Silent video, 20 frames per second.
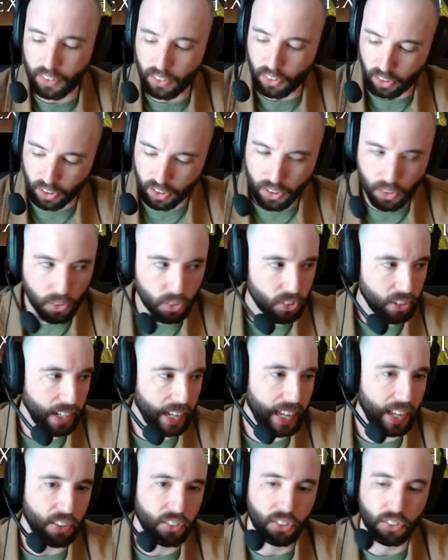a huge
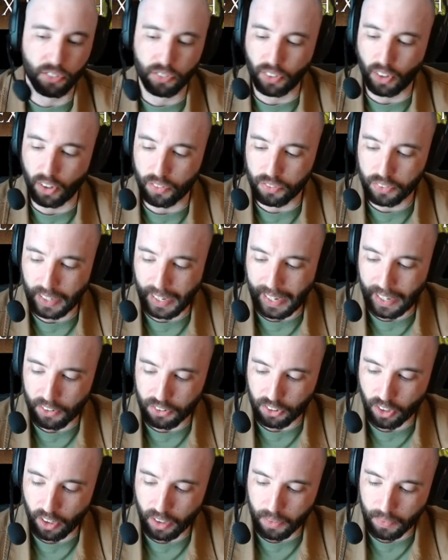cast of
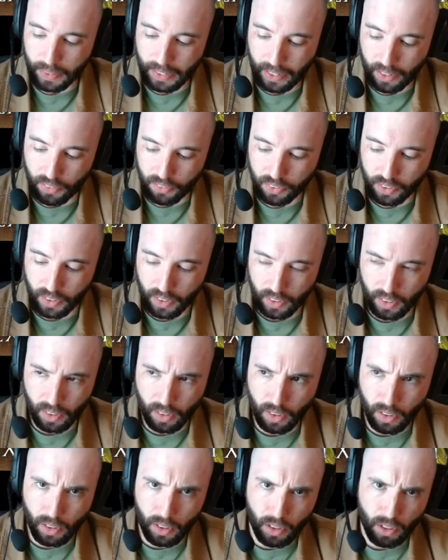cast on it. We have
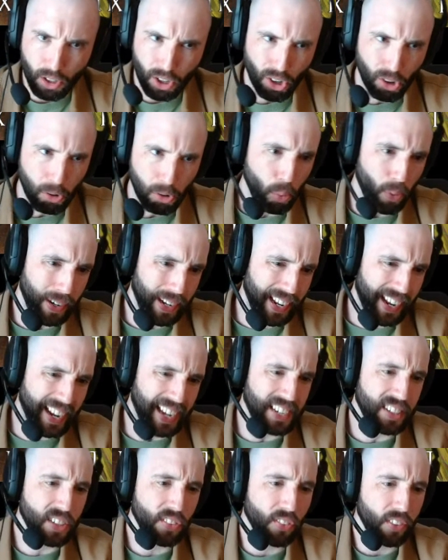
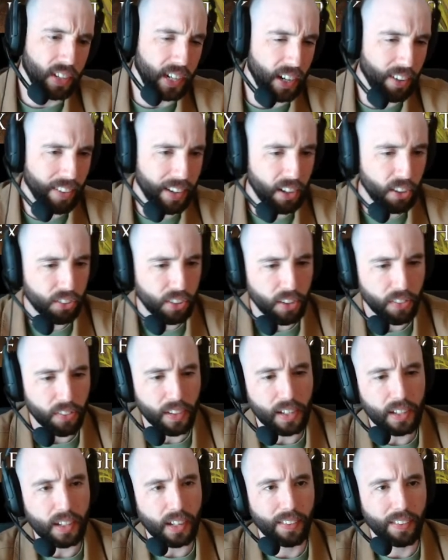8 different narrators, I think, and